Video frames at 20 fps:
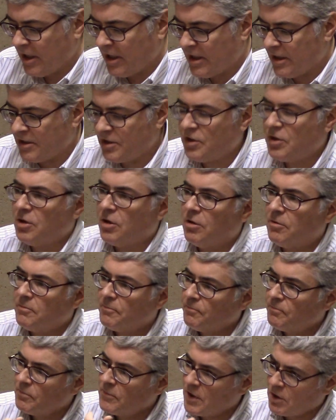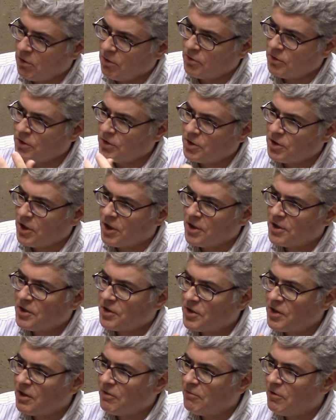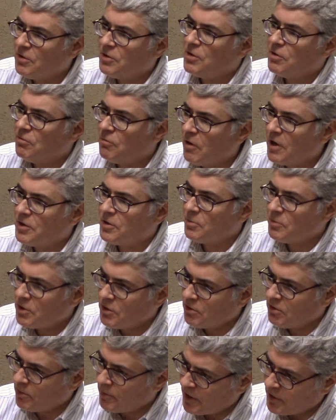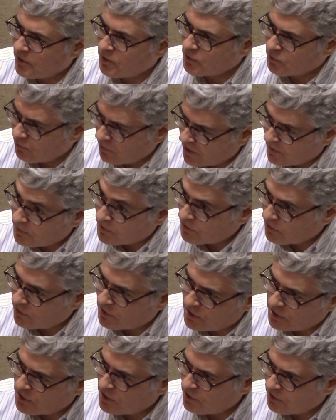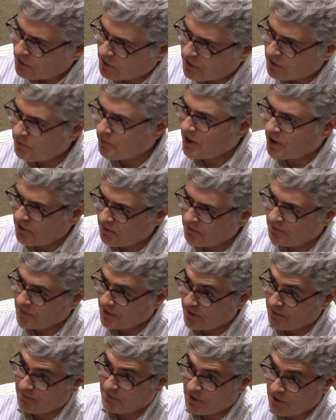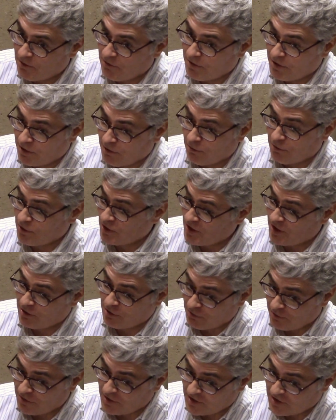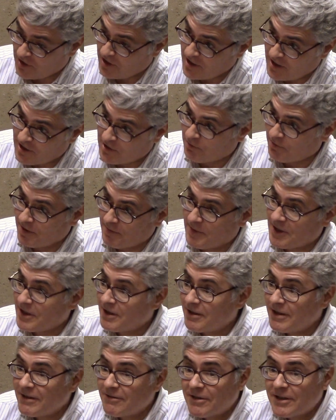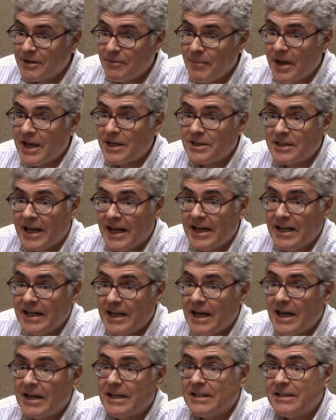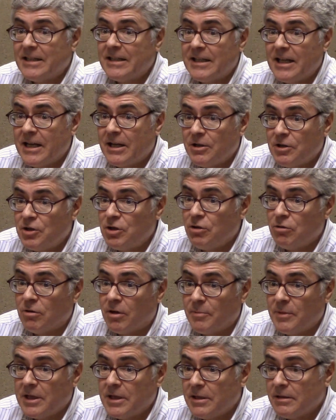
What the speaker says: And it's, you go to the judge and say, well, do you want them to know about those web searches you did about curing your sexual disease or whatever? You can imagine any kind of thing they could do.